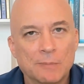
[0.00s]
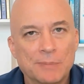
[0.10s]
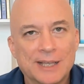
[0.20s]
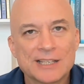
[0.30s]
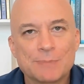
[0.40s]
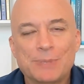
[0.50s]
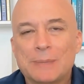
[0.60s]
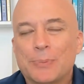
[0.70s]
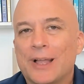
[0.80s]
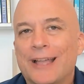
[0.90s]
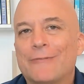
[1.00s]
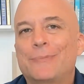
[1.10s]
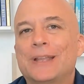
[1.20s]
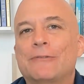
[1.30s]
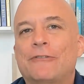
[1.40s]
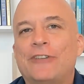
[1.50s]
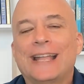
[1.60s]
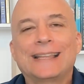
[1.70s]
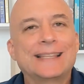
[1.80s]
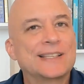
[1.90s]
because people have been
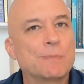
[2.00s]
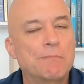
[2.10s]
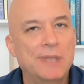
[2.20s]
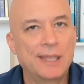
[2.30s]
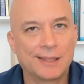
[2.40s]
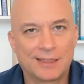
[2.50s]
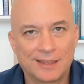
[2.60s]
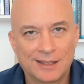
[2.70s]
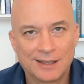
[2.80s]
fed this myth